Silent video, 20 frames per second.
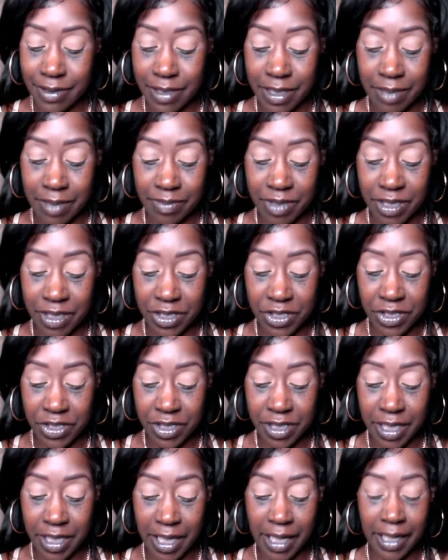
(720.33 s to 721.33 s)
I seem to
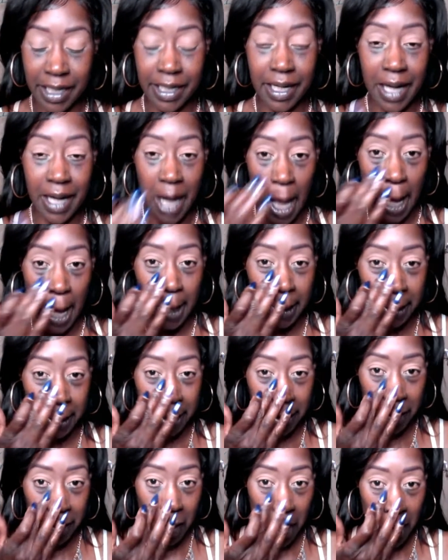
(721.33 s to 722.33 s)
just
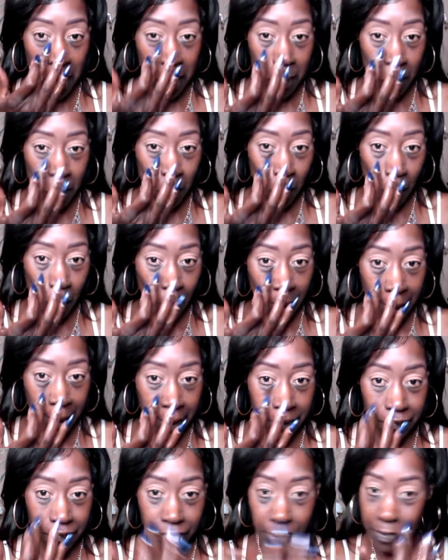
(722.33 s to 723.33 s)
cannot get
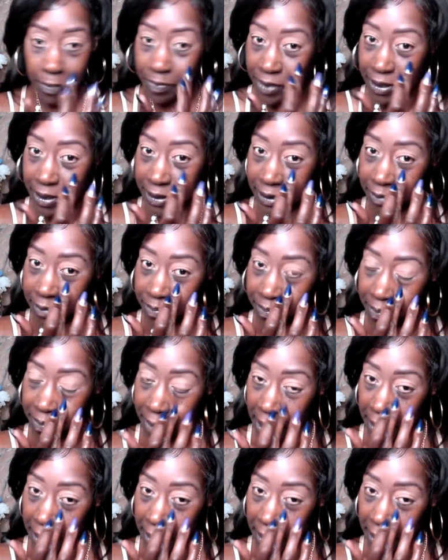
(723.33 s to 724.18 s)
away from this